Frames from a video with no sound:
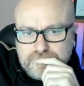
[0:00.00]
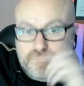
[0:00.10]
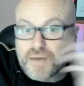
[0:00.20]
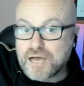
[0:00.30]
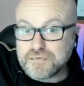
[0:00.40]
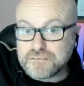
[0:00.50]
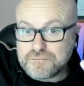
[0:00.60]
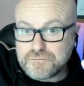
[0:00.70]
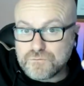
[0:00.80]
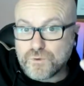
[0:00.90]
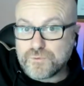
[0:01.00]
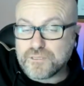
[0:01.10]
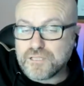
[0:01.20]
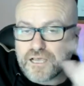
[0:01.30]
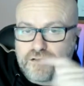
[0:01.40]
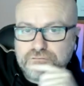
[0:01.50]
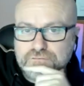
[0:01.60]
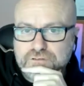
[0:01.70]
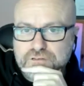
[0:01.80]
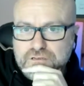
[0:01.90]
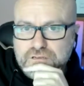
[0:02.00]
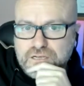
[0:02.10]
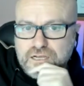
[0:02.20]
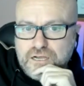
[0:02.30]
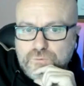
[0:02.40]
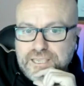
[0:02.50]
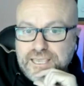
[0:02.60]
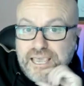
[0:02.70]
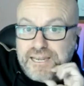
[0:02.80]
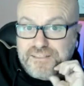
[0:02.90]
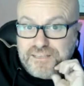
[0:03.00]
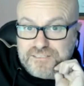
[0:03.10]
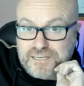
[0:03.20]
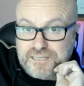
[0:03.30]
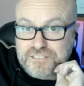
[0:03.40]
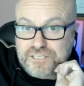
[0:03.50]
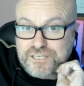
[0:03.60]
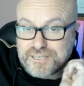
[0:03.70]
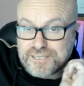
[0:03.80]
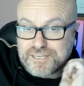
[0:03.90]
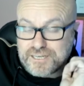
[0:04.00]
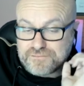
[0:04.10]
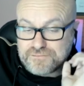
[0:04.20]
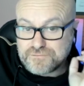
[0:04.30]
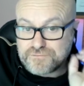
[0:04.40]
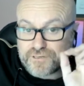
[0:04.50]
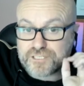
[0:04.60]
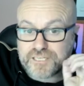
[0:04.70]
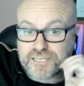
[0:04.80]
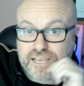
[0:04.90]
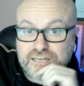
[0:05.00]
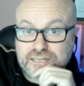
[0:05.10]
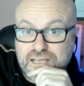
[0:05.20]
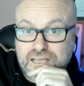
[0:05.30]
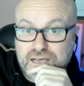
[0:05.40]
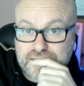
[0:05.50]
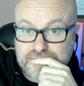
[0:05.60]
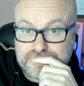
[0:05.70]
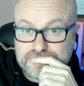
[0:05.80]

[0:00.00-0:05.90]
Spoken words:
But we will have. We're canning that day, so you can have some freshly canned lager.